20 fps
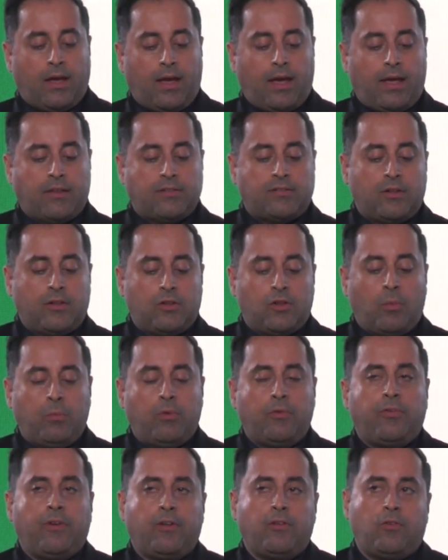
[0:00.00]
As a
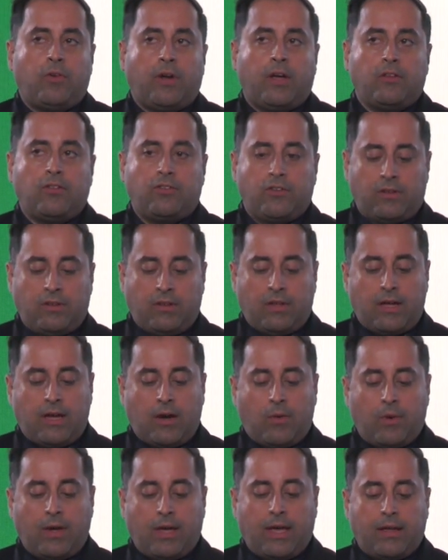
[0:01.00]
global federation,
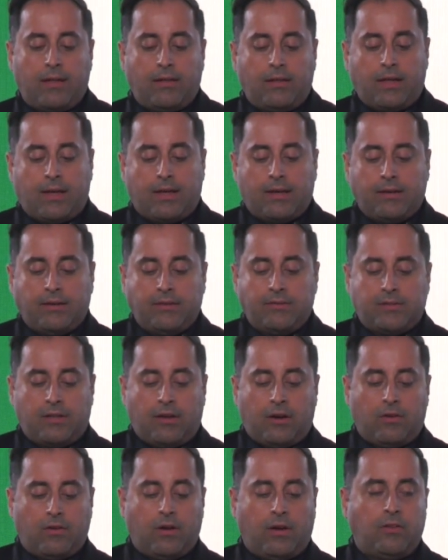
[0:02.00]
our allies
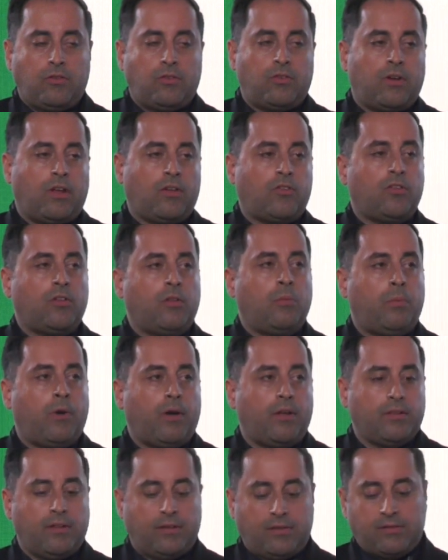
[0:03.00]
are international
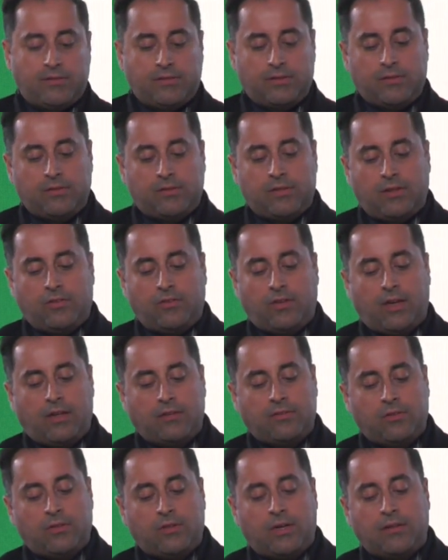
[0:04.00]
bodies such
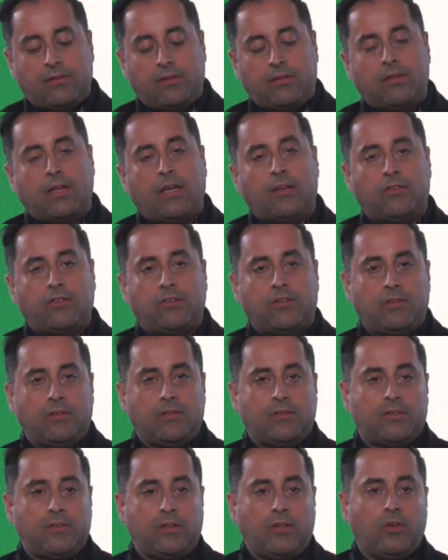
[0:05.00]
as the United
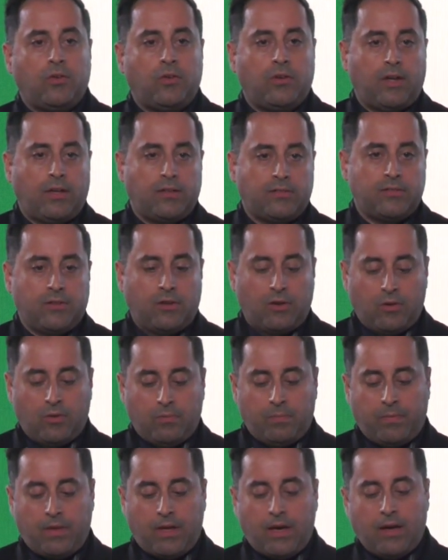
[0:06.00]
Nations,
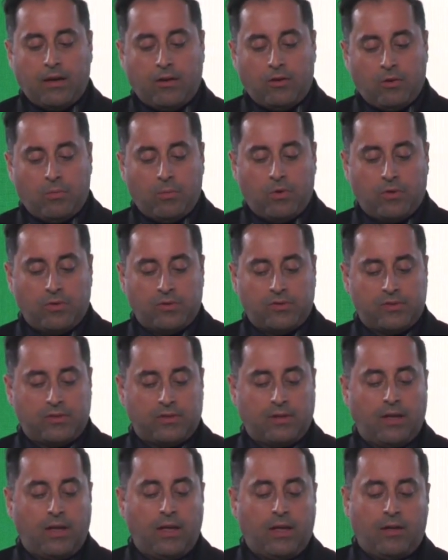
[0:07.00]
UNESCO,
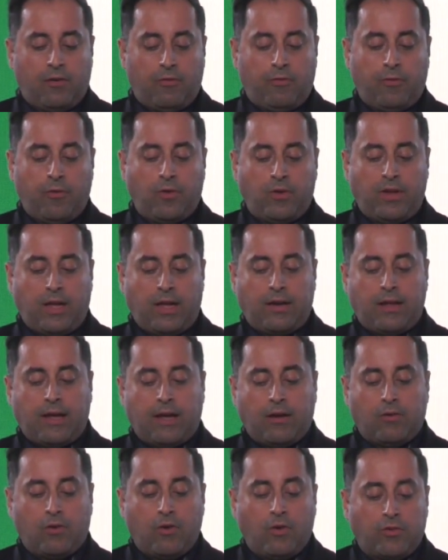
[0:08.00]
ICOMOS, Food and
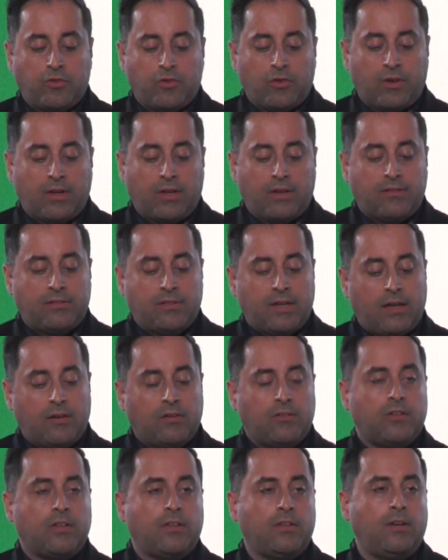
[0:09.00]
Agriculture
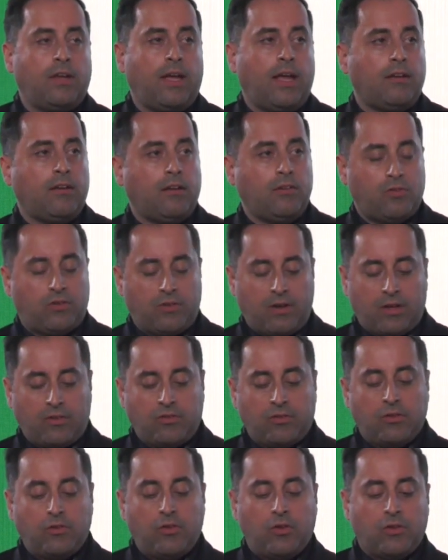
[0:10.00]
Organization, and the
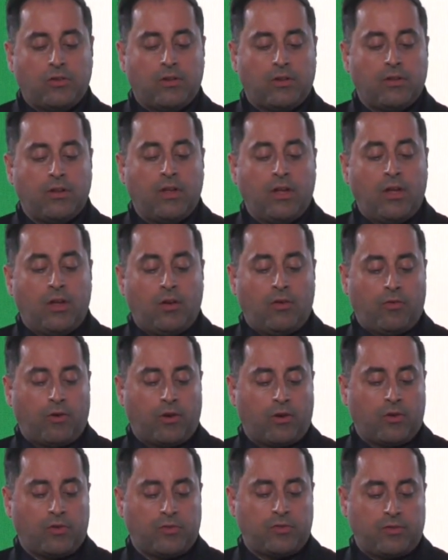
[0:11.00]
International Union
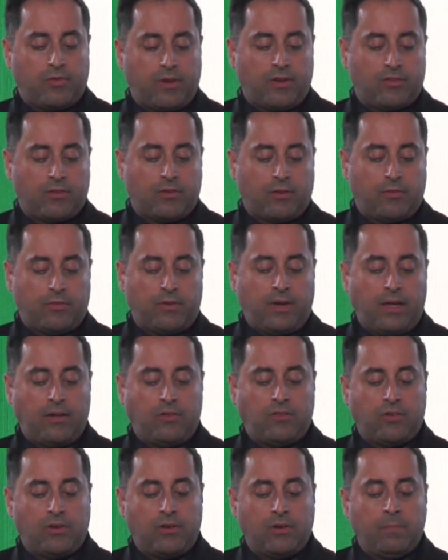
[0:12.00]
for Conservation of
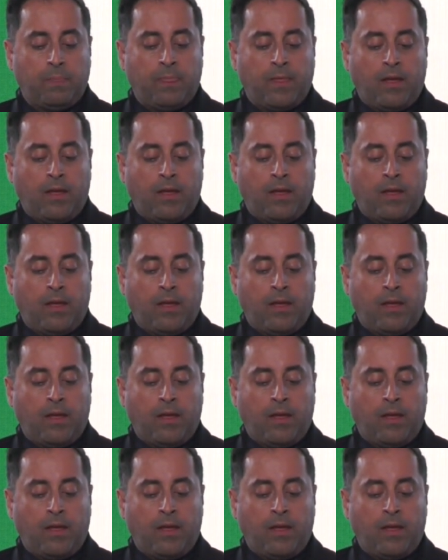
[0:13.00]
Nature,